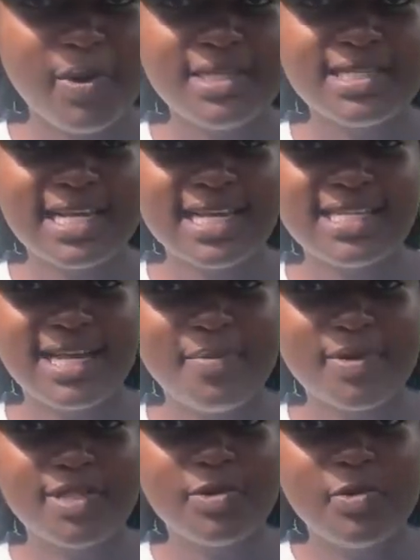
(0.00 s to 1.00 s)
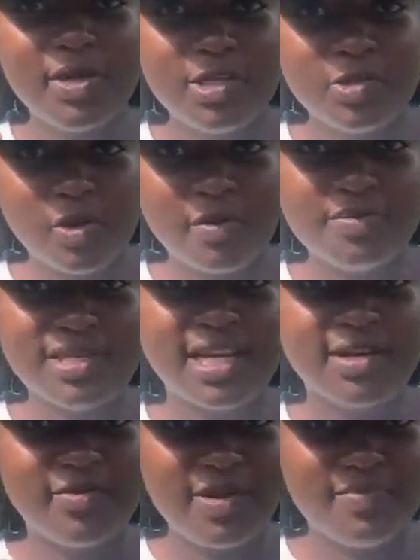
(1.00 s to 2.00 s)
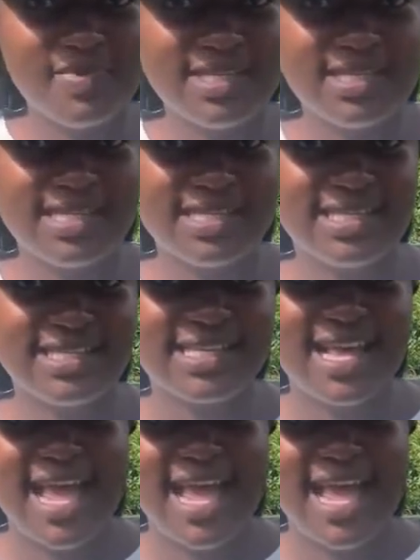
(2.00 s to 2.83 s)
we're discussing about green jobs and green businesses.